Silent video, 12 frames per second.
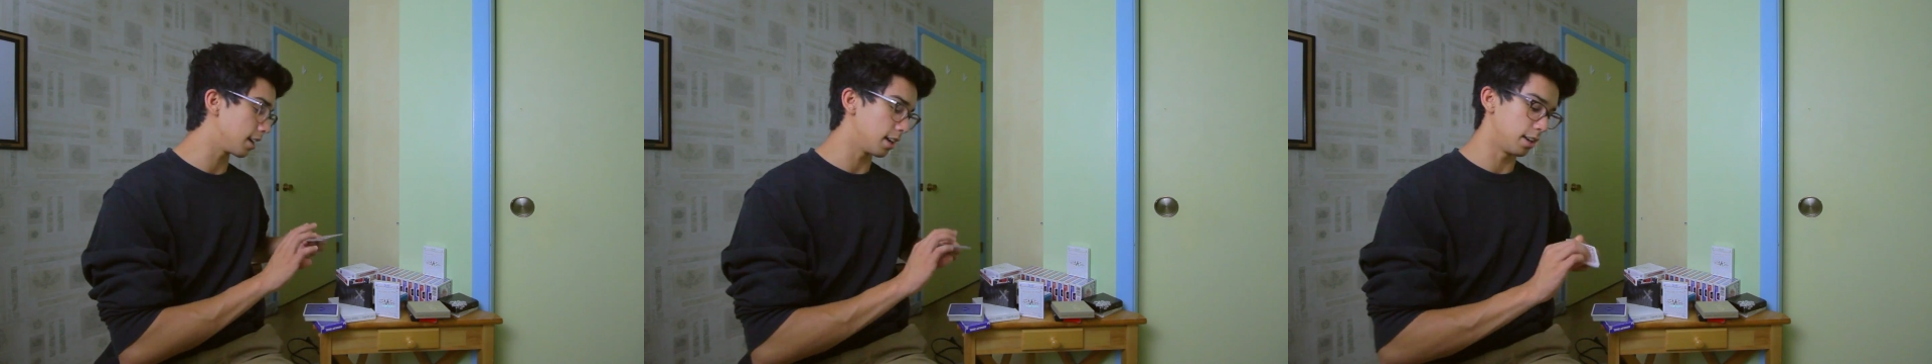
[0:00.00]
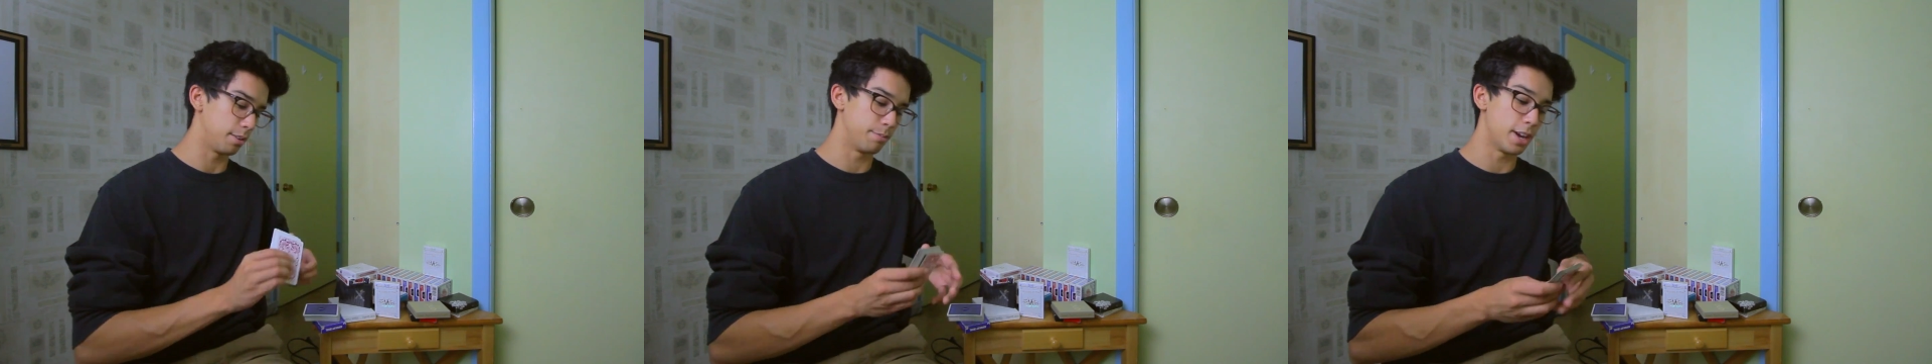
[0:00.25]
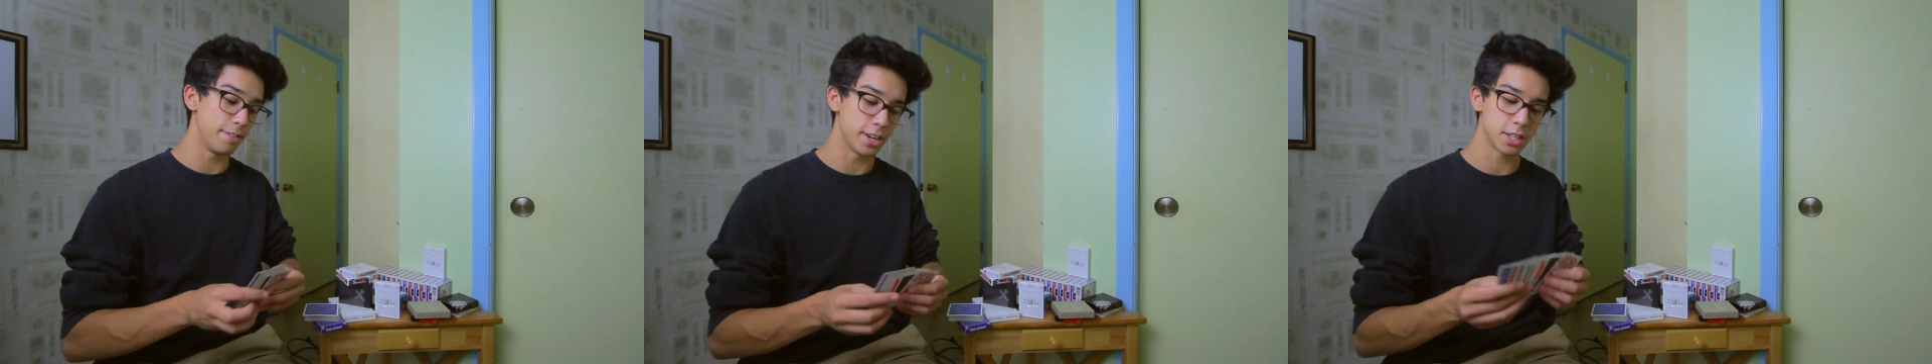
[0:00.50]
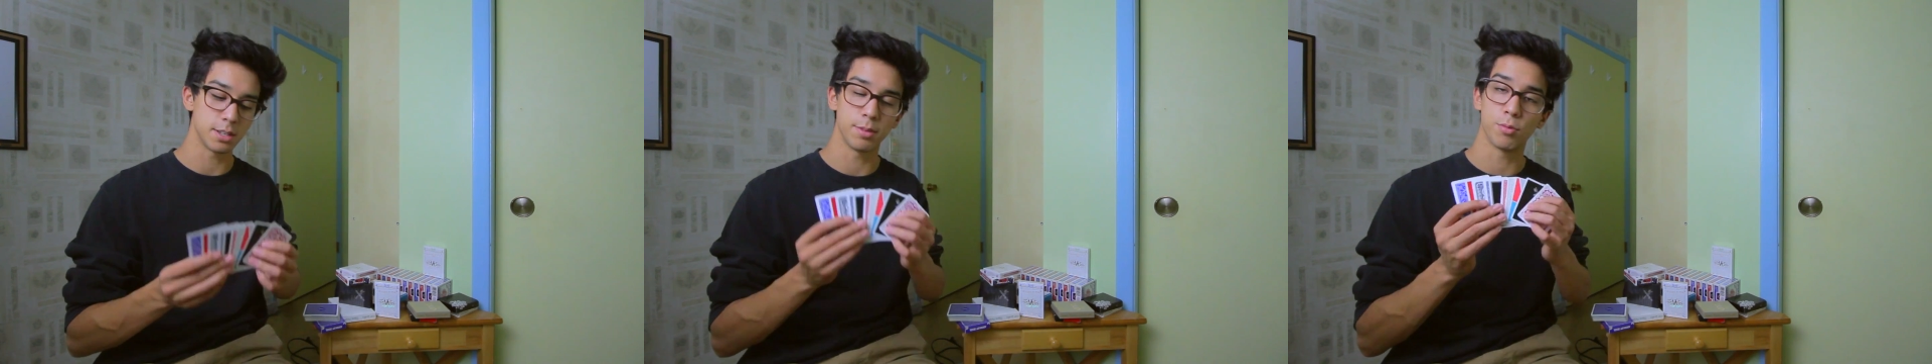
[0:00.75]
I've
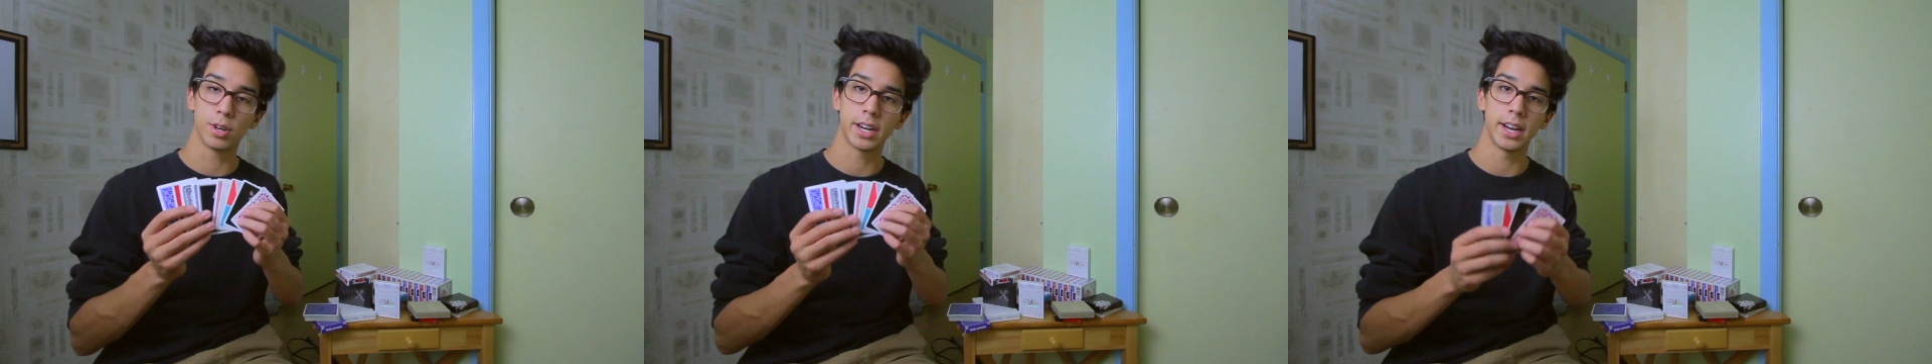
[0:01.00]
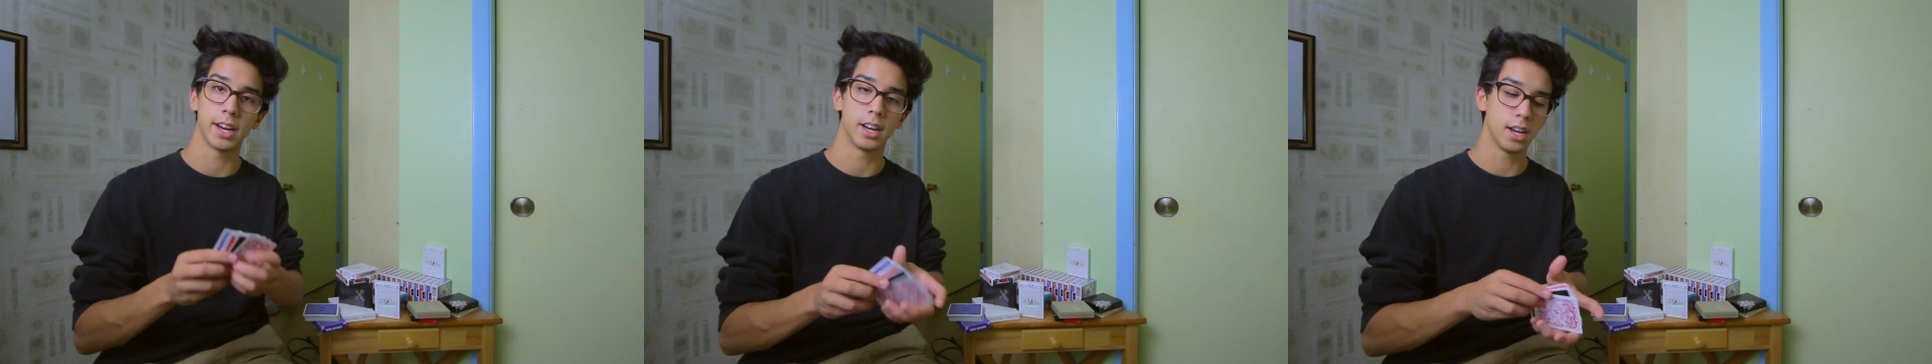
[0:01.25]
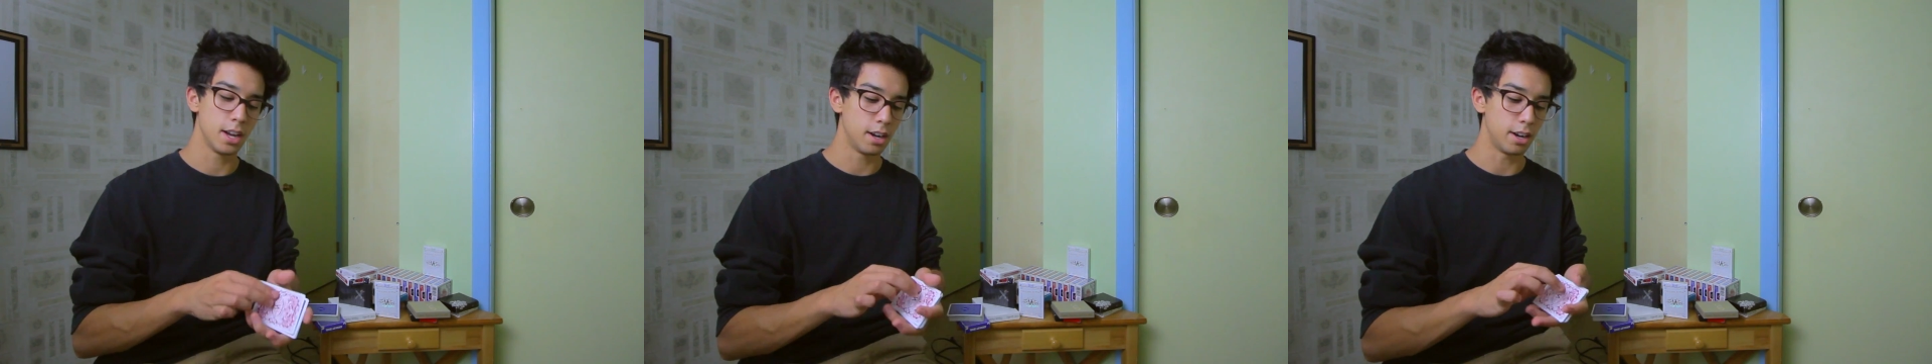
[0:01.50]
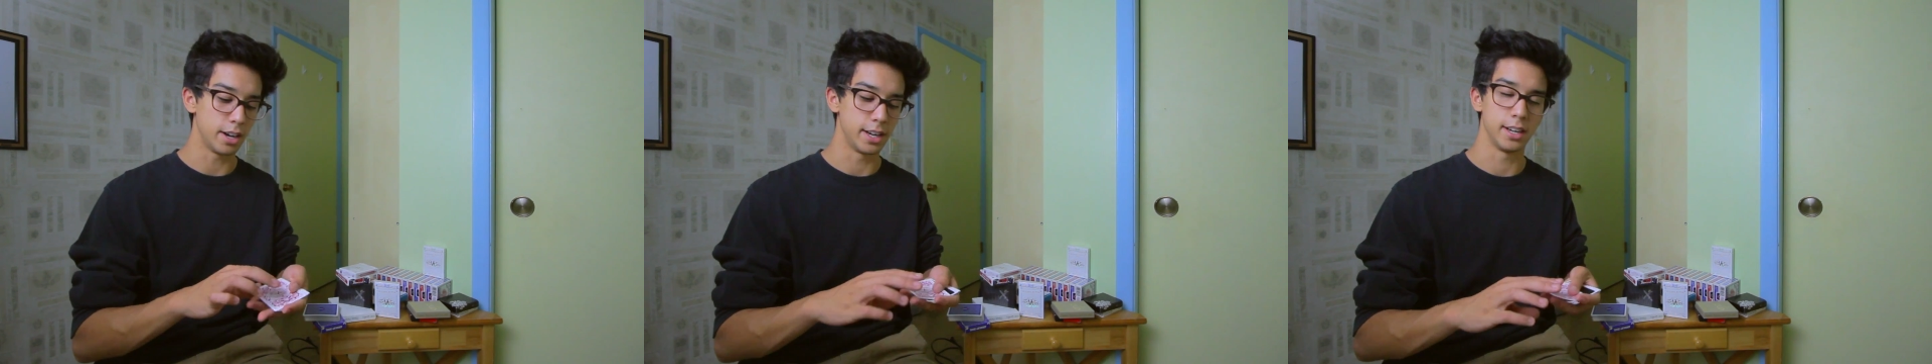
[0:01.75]
actually been working
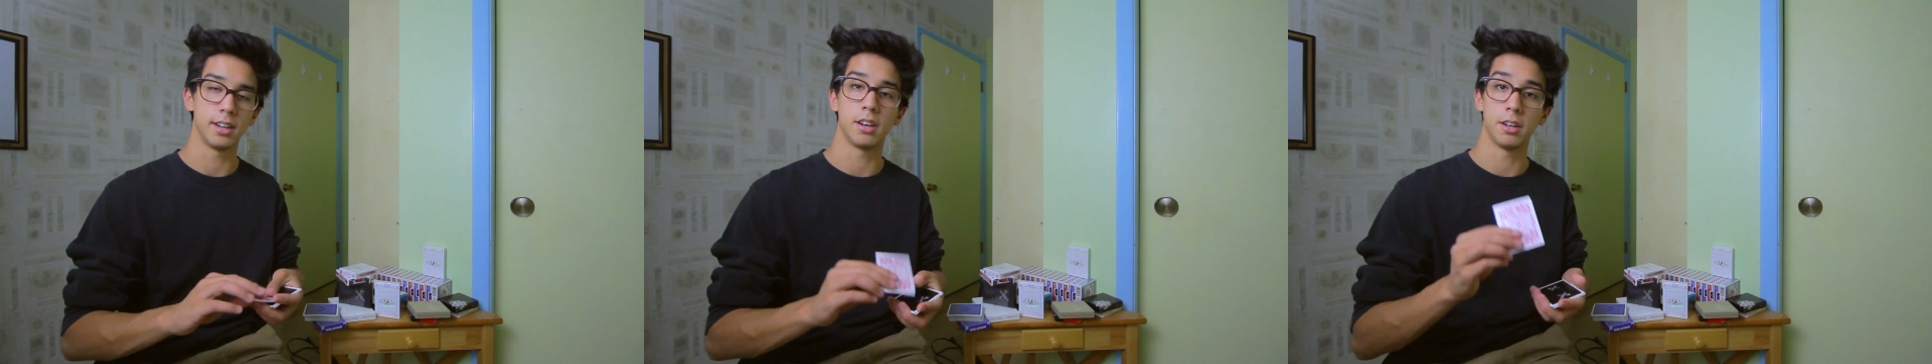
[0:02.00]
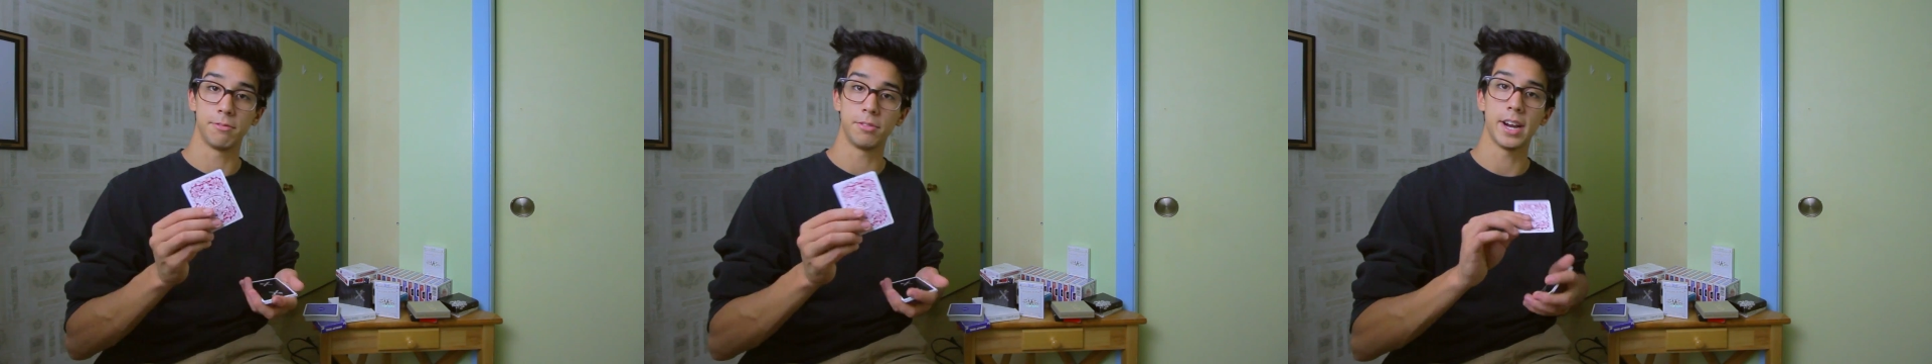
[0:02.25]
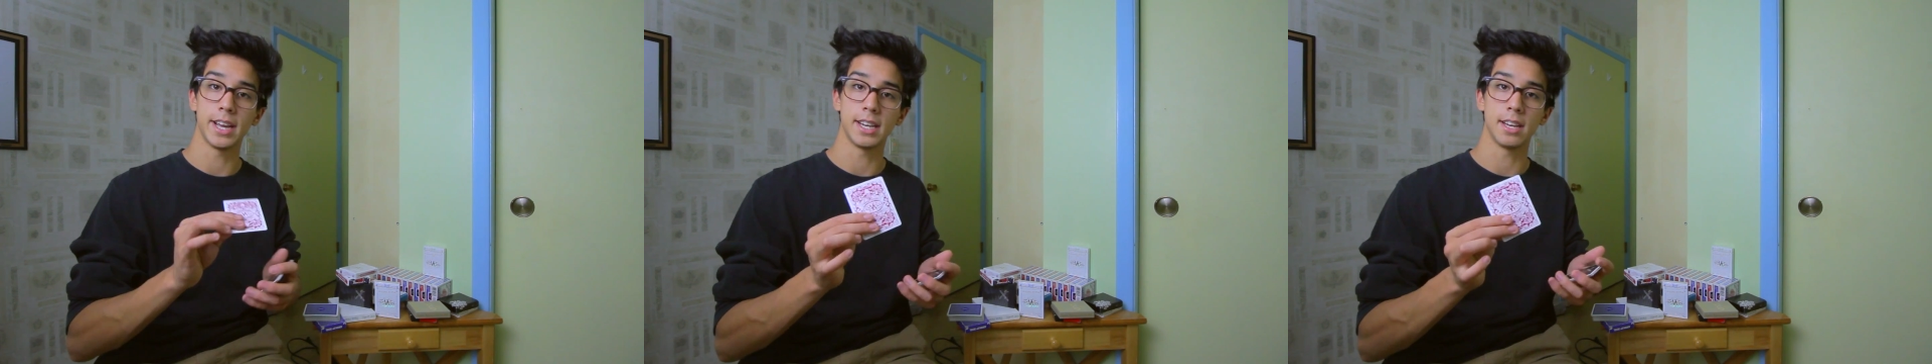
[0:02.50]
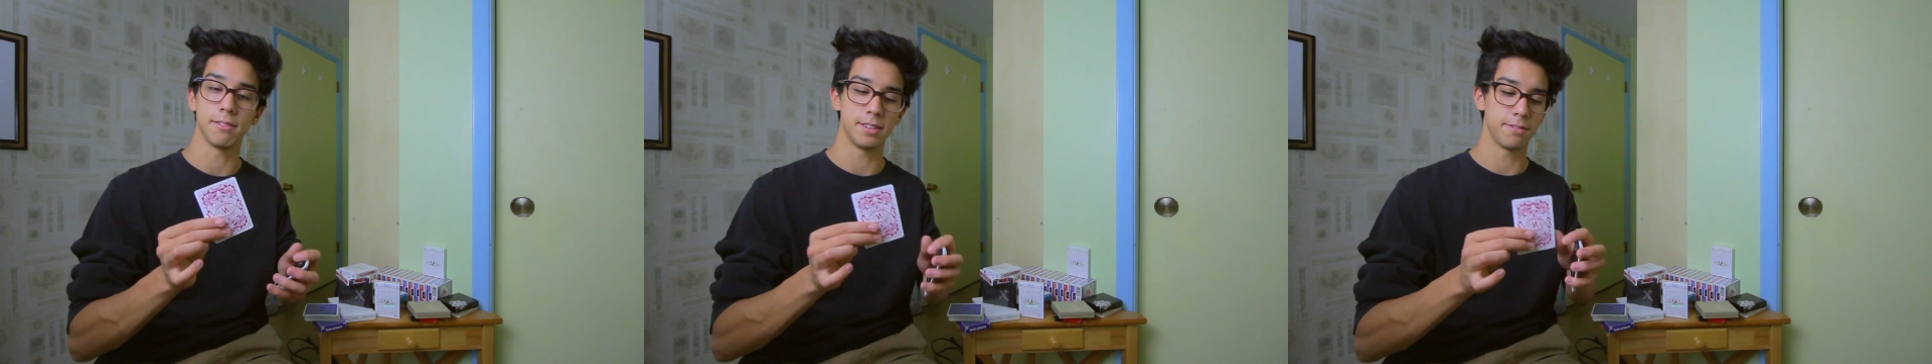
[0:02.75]
on it on a
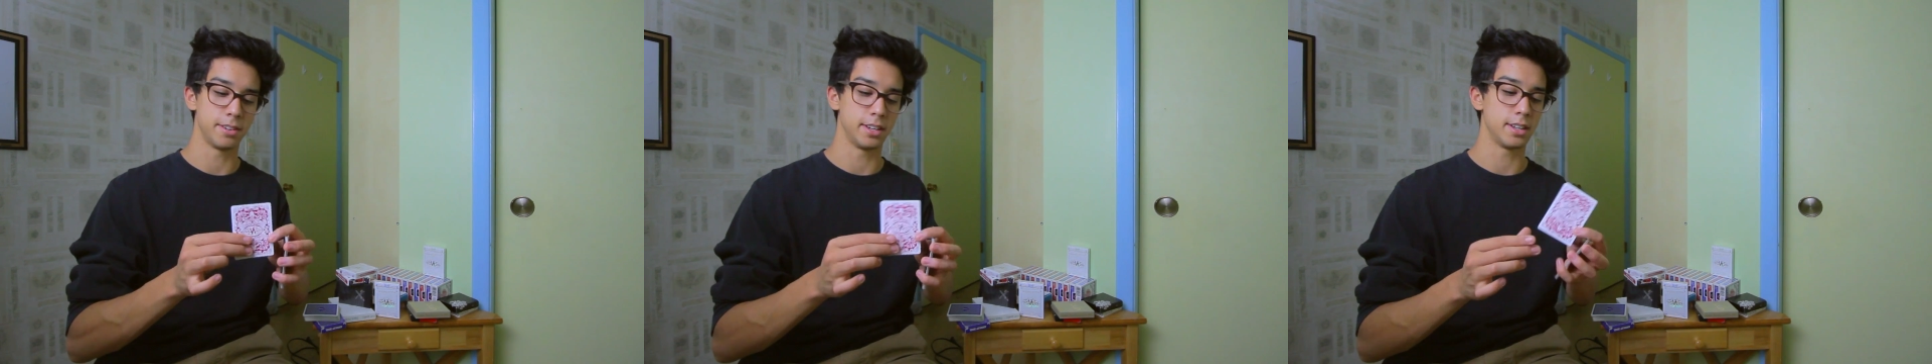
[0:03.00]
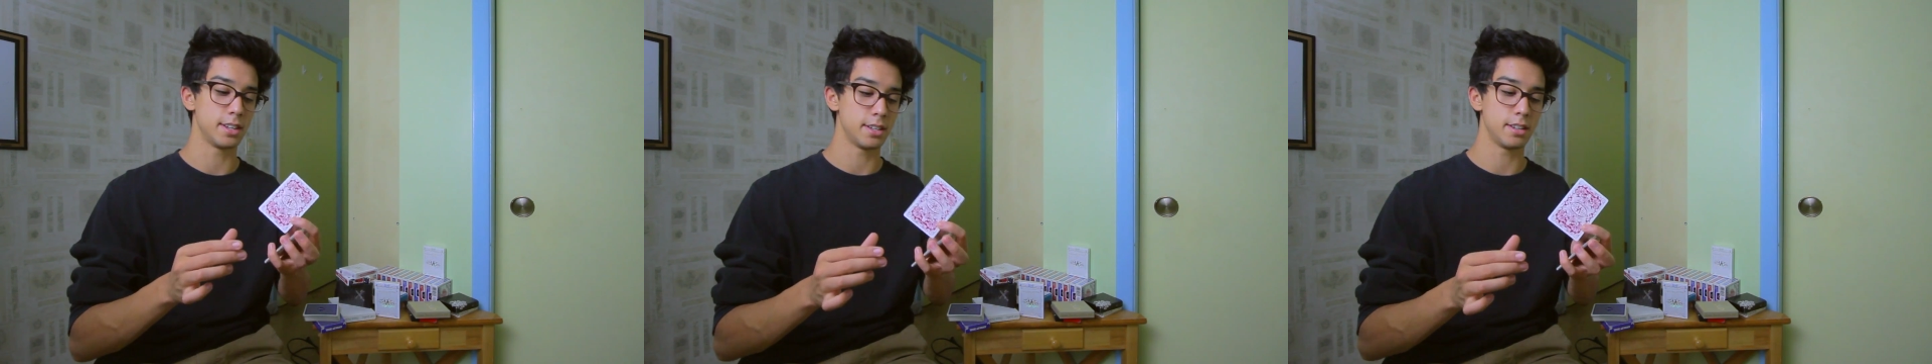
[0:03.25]
variety of different